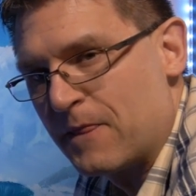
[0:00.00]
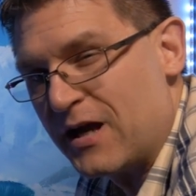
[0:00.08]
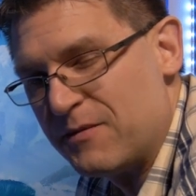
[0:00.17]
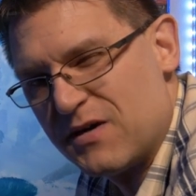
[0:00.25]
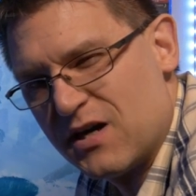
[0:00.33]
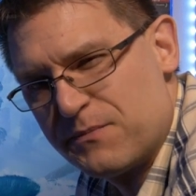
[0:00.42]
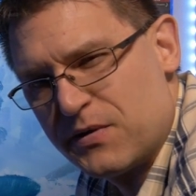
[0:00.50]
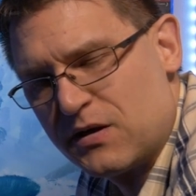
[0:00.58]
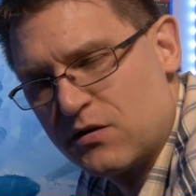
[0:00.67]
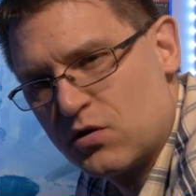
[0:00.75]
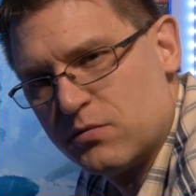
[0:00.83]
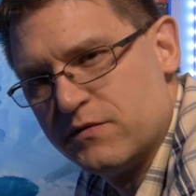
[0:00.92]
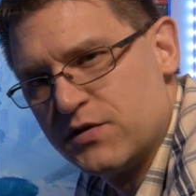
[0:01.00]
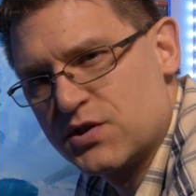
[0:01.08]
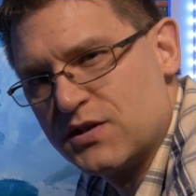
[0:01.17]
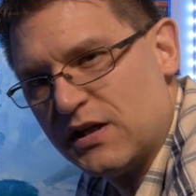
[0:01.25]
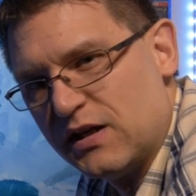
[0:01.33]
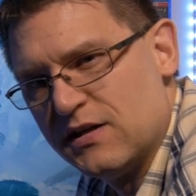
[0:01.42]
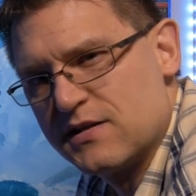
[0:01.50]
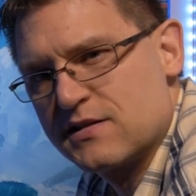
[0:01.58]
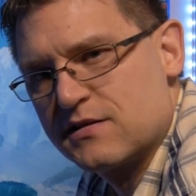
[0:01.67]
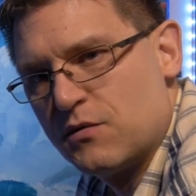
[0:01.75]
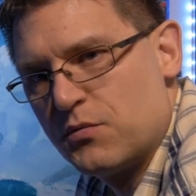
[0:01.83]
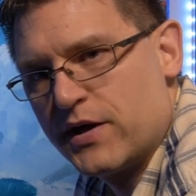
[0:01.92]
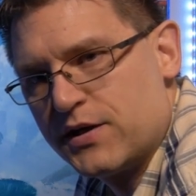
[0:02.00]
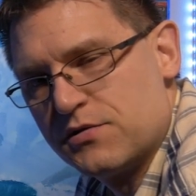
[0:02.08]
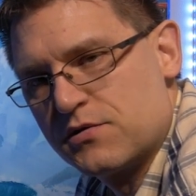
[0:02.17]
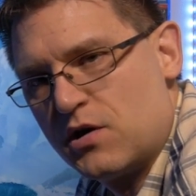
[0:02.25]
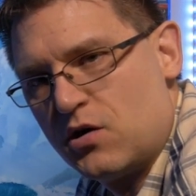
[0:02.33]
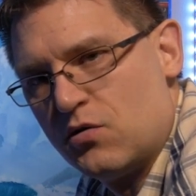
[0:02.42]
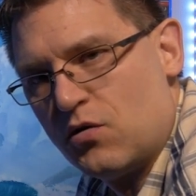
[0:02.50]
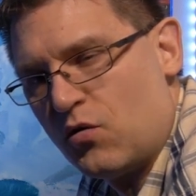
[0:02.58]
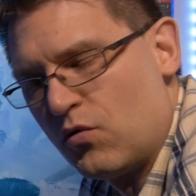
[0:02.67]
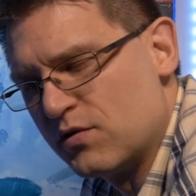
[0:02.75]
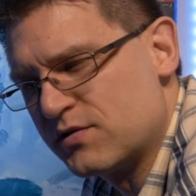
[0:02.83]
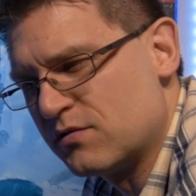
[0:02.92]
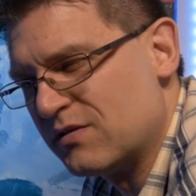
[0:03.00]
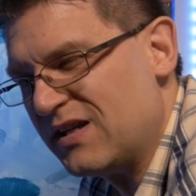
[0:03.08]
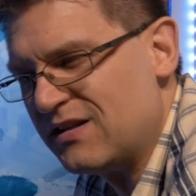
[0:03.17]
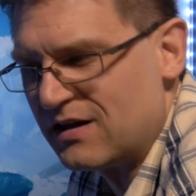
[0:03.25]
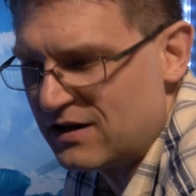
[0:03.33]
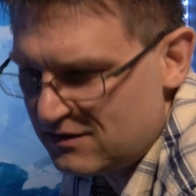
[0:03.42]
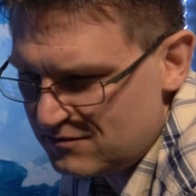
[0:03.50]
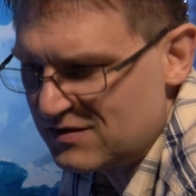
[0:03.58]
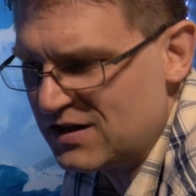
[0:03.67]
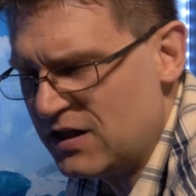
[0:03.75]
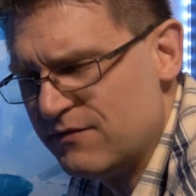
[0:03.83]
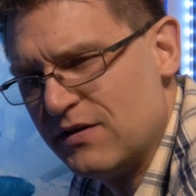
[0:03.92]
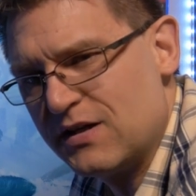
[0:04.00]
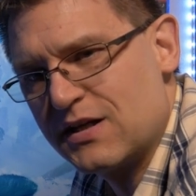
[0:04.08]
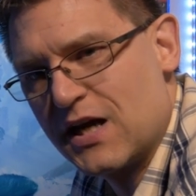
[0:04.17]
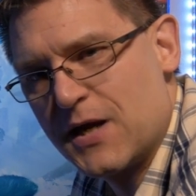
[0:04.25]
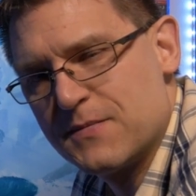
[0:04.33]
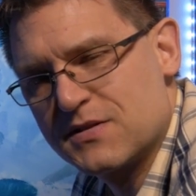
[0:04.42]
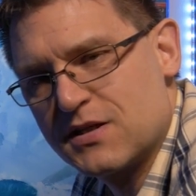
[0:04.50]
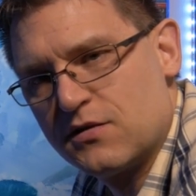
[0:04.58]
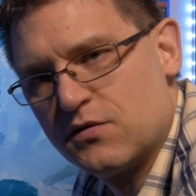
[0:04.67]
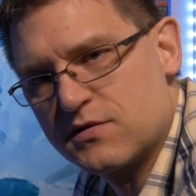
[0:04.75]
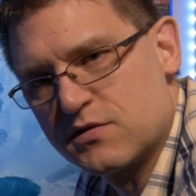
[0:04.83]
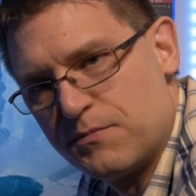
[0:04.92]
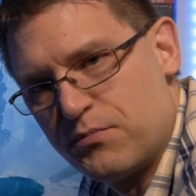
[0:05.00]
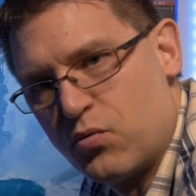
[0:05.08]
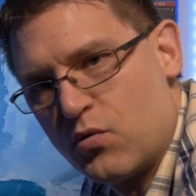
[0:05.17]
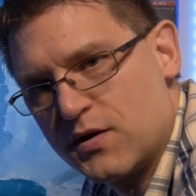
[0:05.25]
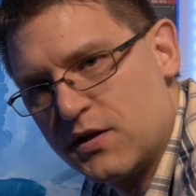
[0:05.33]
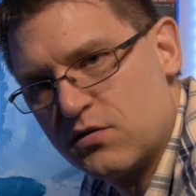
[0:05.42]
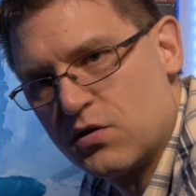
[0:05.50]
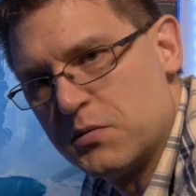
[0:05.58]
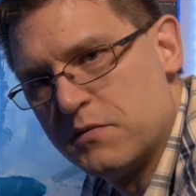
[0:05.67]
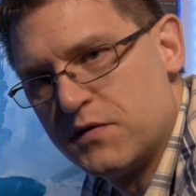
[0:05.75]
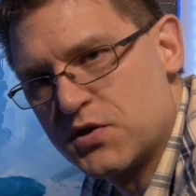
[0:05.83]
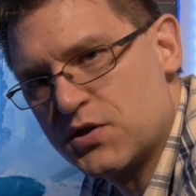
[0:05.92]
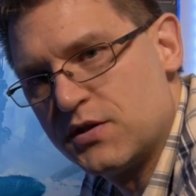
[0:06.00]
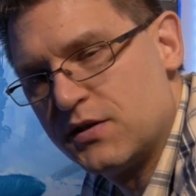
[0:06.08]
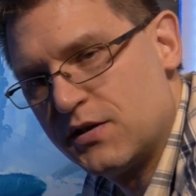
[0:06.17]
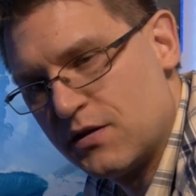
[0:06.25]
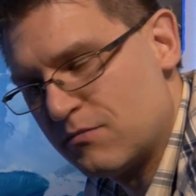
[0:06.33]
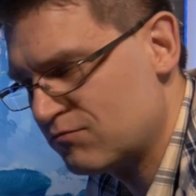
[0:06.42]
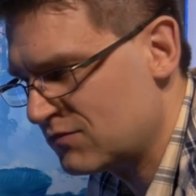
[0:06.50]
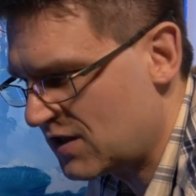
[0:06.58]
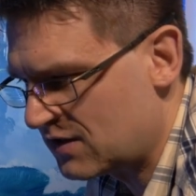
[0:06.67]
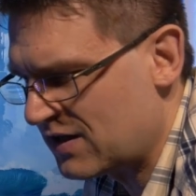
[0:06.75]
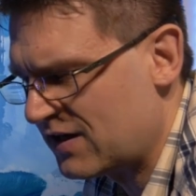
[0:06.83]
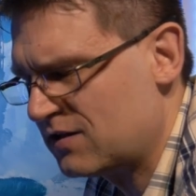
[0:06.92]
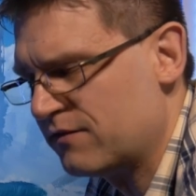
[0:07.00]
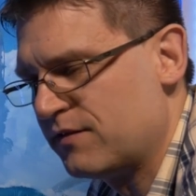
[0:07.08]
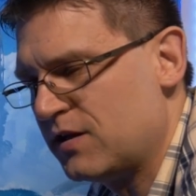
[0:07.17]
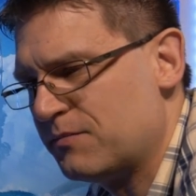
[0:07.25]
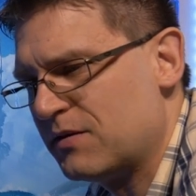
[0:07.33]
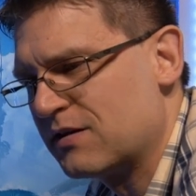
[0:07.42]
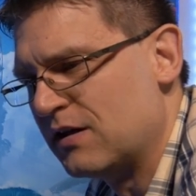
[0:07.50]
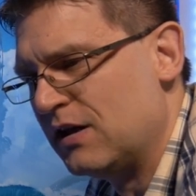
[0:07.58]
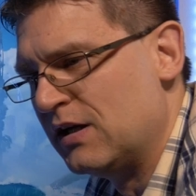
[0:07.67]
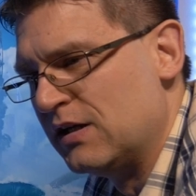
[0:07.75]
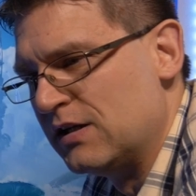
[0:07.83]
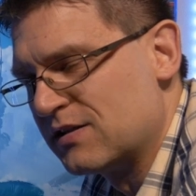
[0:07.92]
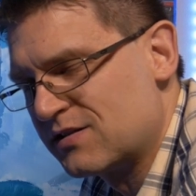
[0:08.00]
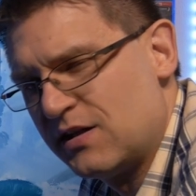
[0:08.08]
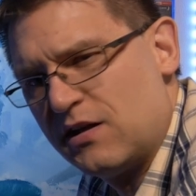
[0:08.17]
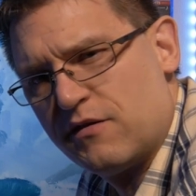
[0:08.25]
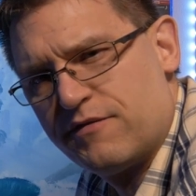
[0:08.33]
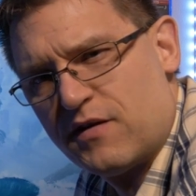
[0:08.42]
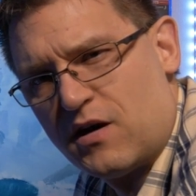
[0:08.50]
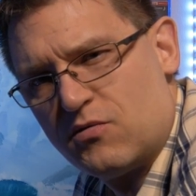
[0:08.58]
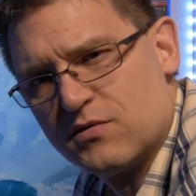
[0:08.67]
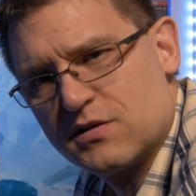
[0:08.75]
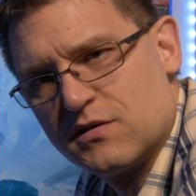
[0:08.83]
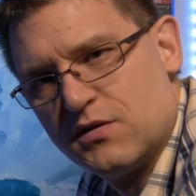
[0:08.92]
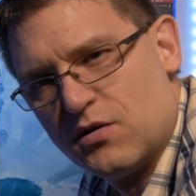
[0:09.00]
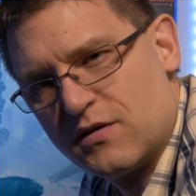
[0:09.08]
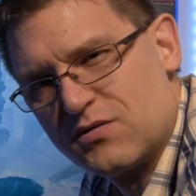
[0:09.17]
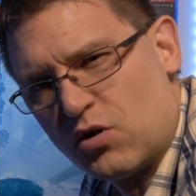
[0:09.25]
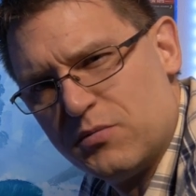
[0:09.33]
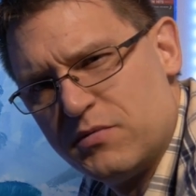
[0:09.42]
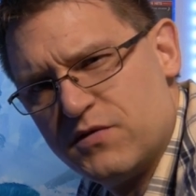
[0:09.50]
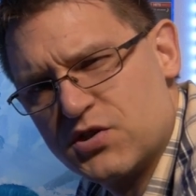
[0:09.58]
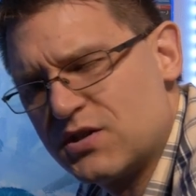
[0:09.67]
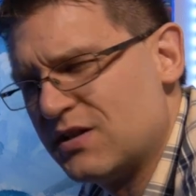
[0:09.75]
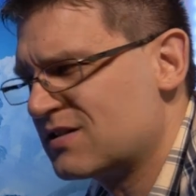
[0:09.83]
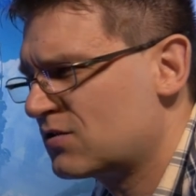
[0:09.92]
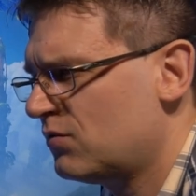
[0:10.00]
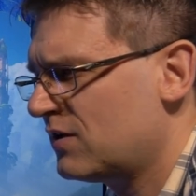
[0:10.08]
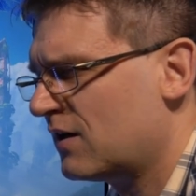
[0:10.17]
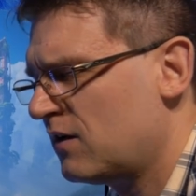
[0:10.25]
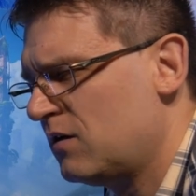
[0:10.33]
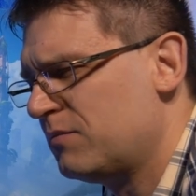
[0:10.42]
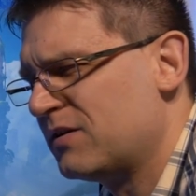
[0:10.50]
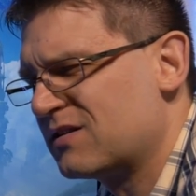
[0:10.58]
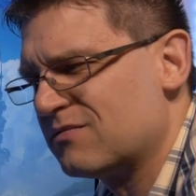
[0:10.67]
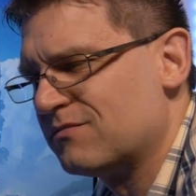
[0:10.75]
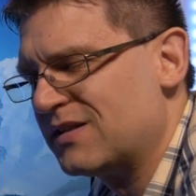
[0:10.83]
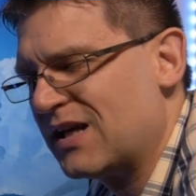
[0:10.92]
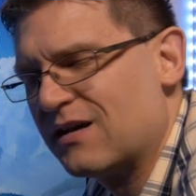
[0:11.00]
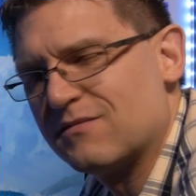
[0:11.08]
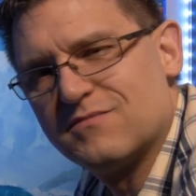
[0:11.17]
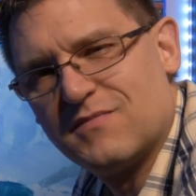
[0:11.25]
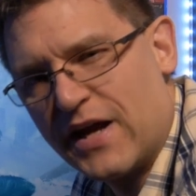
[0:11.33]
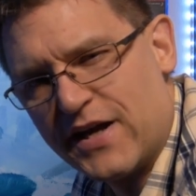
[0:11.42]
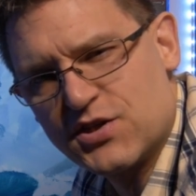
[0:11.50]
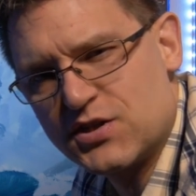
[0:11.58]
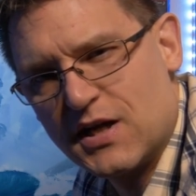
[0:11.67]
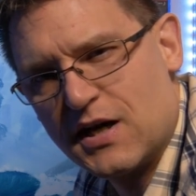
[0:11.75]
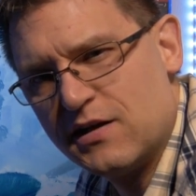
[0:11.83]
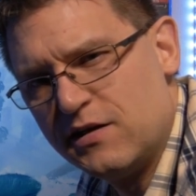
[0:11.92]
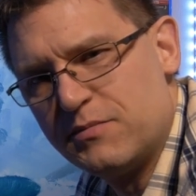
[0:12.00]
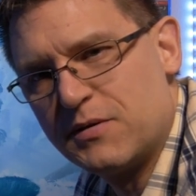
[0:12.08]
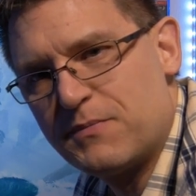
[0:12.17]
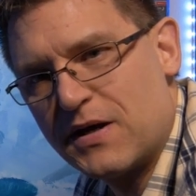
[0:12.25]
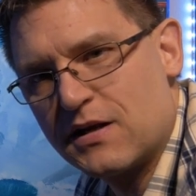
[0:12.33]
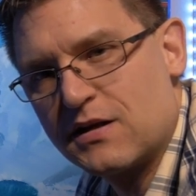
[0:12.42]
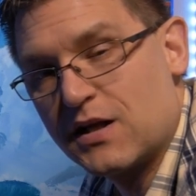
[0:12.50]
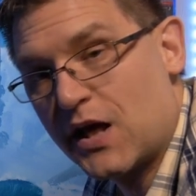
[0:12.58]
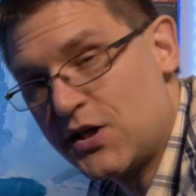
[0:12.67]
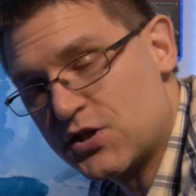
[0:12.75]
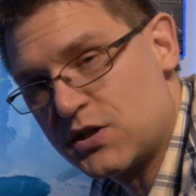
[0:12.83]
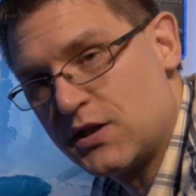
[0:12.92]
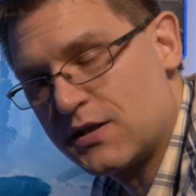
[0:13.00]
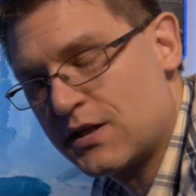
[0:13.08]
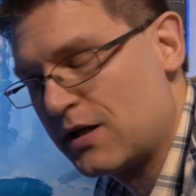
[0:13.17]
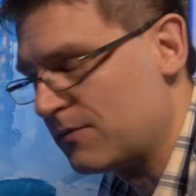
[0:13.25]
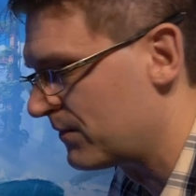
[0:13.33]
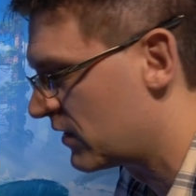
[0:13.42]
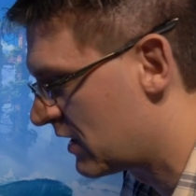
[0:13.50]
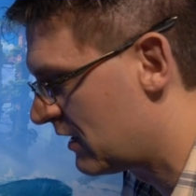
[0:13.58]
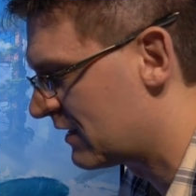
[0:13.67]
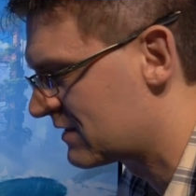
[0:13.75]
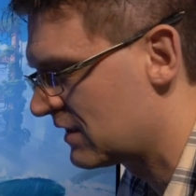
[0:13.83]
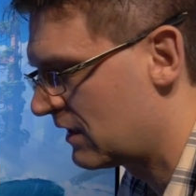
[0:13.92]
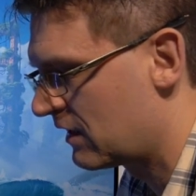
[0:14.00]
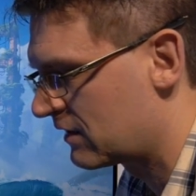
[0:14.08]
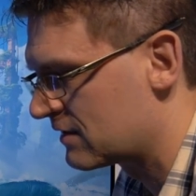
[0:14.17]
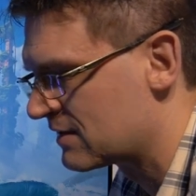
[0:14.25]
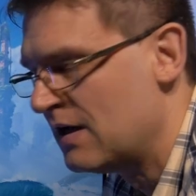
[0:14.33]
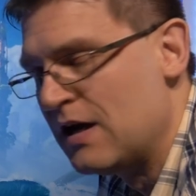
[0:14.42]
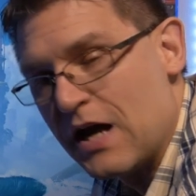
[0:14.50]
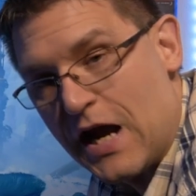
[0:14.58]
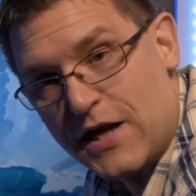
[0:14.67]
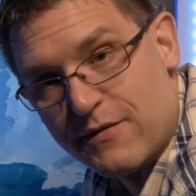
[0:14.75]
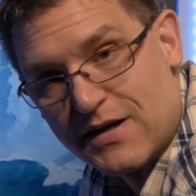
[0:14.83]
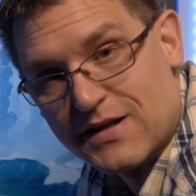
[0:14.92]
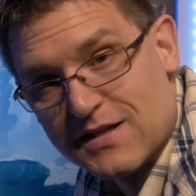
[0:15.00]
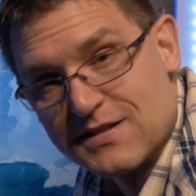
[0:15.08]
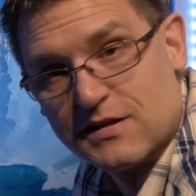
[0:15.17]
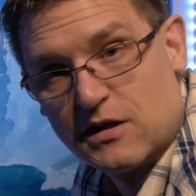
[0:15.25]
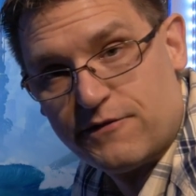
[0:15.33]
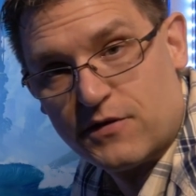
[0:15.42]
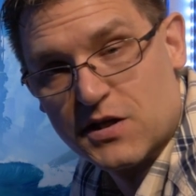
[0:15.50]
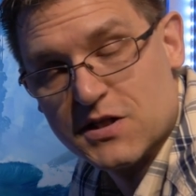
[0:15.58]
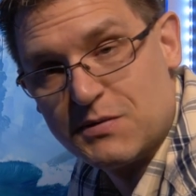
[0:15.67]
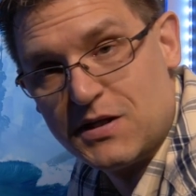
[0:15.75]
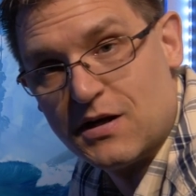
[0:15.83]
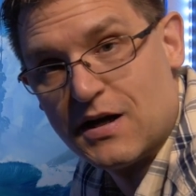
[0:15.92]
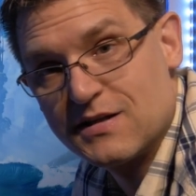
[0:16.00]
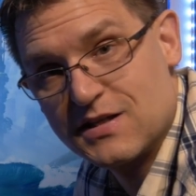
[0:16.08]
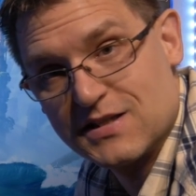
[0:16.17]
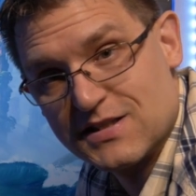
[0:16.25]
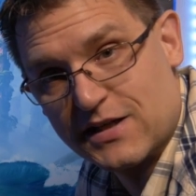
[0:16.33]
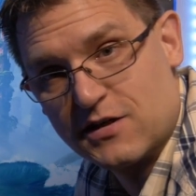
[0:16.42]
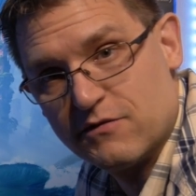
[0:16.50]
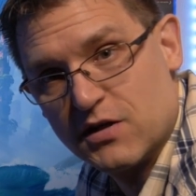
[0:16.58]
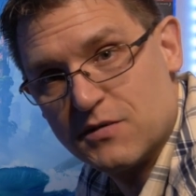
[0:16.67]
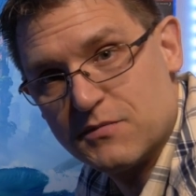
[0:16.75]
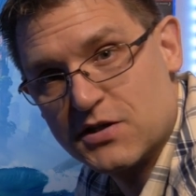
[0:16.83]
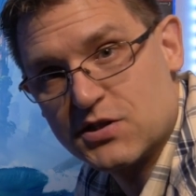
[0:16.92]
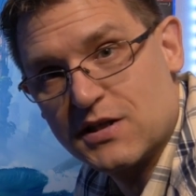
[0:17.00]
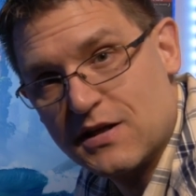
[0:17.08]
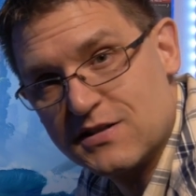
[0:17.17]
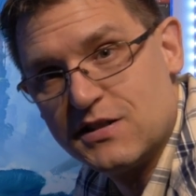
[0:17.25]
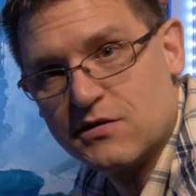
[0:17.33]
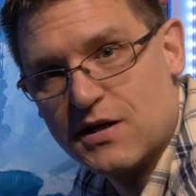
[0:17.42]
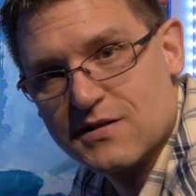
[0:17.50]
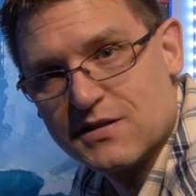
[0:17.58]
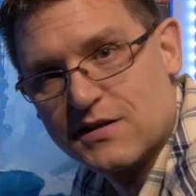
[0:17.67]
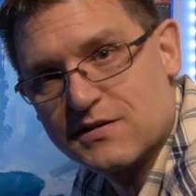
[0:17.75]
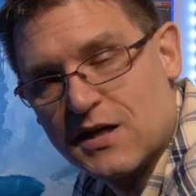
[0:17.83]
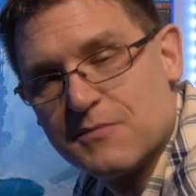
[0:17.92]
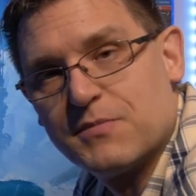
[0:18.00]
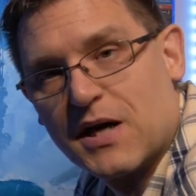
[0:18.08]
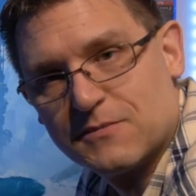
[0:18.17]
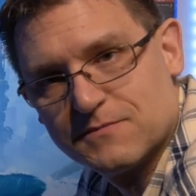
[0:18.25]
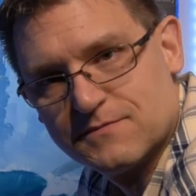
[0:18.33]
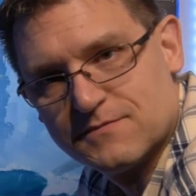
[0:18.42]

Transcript: in my opinion, Dolby Vision is the way to go. Also, in, even in games, they're not supporting Dolby Vision mm, yeah, natively, but still I found Dolby Vision is doing a little bit, yeah, HDR a little bit better than HDR 10. Okay, let's say it like this. Anyway, that's enough for this video. I say thank you very much and I see you guys next time. Bye.